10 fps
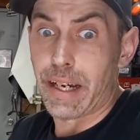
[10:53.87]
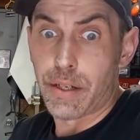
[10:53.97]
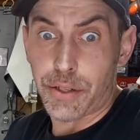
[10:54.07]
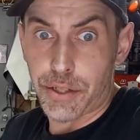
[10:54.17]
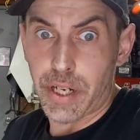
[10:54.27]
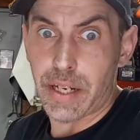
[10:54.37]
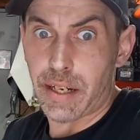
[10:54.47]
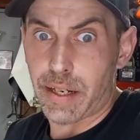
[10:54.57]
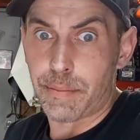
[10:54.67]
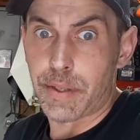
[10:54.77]
oh shit,
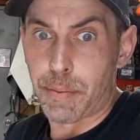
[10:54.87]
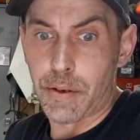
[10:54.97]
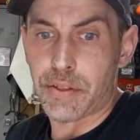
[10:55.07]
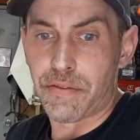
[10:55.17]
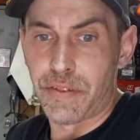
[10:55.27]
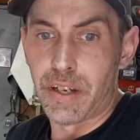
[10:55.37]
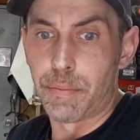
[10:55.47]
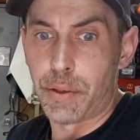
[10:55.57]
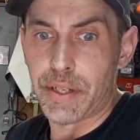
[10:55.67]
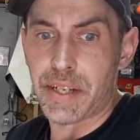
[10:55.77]
I'm supposed to film
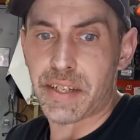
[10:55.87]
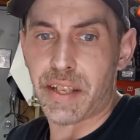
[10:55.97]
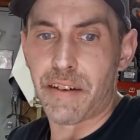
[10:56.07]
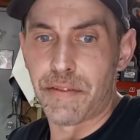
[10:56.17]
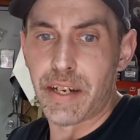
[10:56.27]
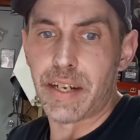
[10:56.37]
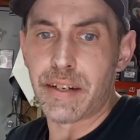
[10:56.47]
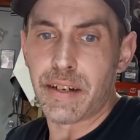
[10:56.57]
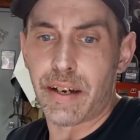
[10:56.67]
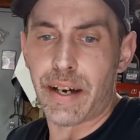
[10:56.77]
putting this stuff in.